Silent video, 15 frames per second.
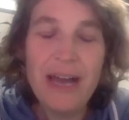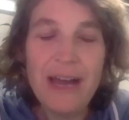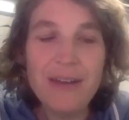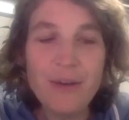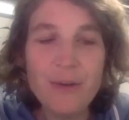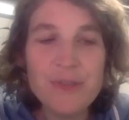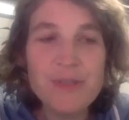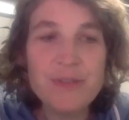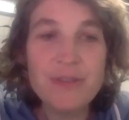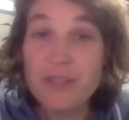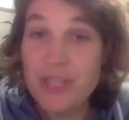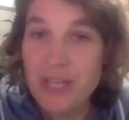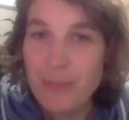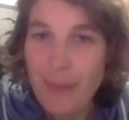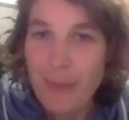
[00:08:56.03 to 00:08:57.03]
and also the
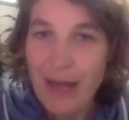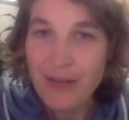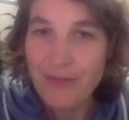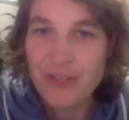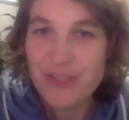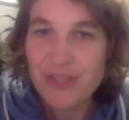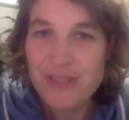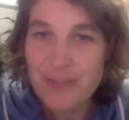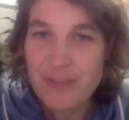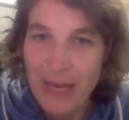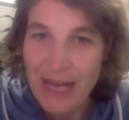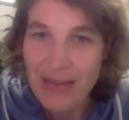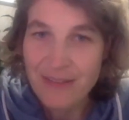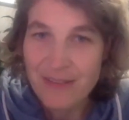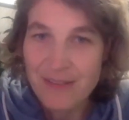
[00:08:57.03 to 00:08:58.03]
GMI, which is the
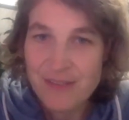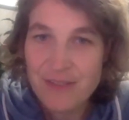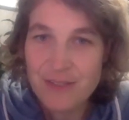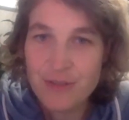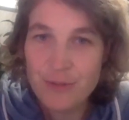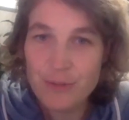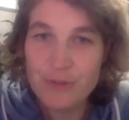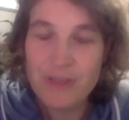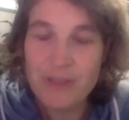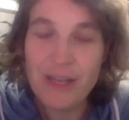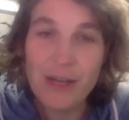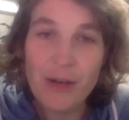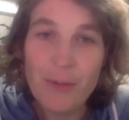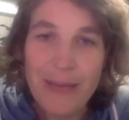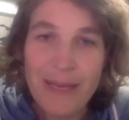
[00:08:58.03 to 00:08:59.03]
Plant Institute, the
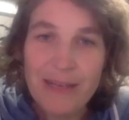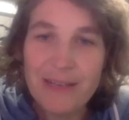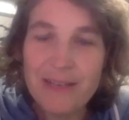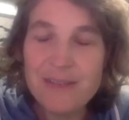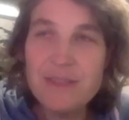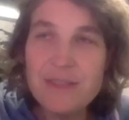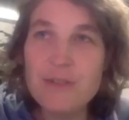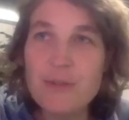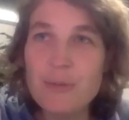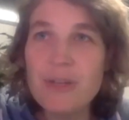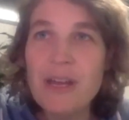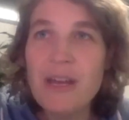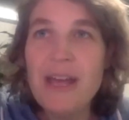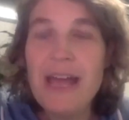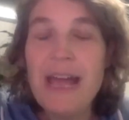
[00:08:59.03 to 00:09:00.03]
Gregor Mendel Institute,
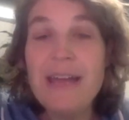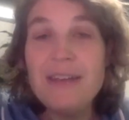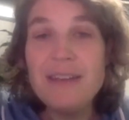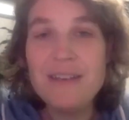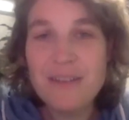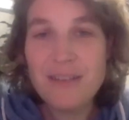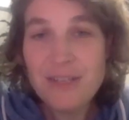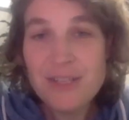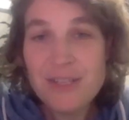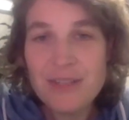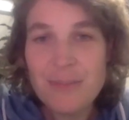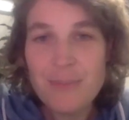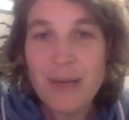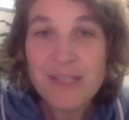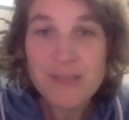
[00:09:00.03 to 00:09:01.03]
and in addition,
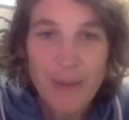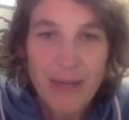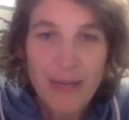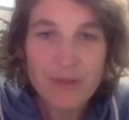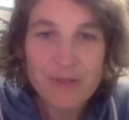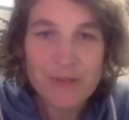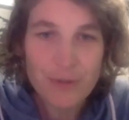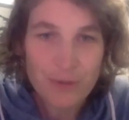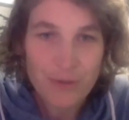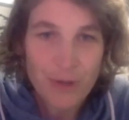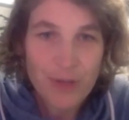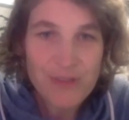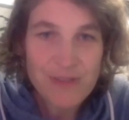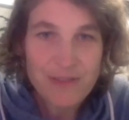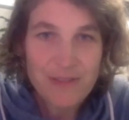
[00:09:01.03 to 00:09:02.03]
the Max Perutz
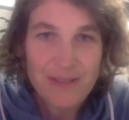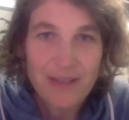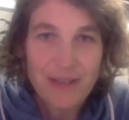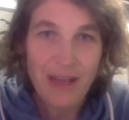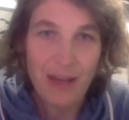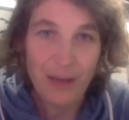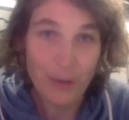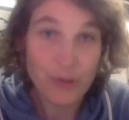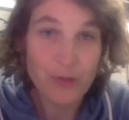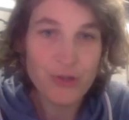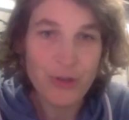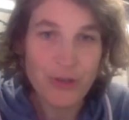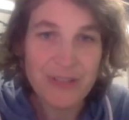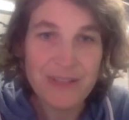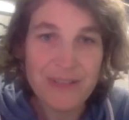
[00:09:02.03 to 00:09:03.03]
University also
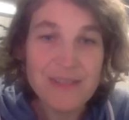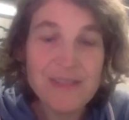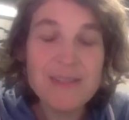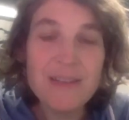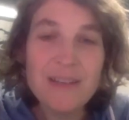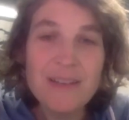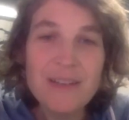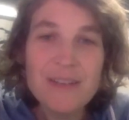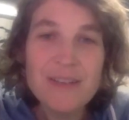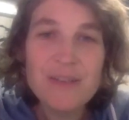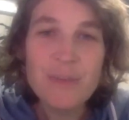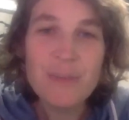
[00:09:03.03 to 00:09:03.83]
joined this. So